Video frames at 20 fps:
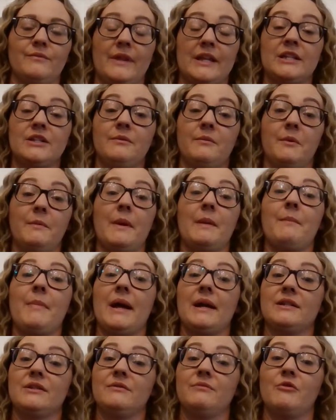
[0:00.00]
like, so we went
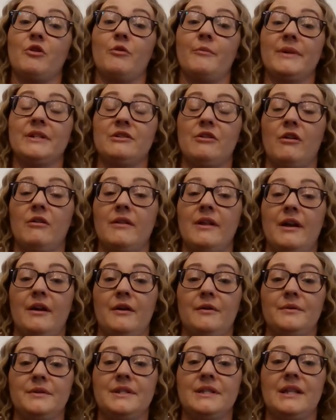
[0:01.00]
back to the Ronald McDonald
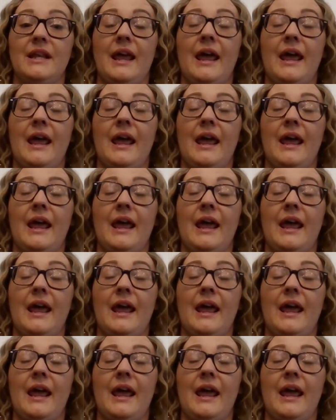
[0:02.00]
house,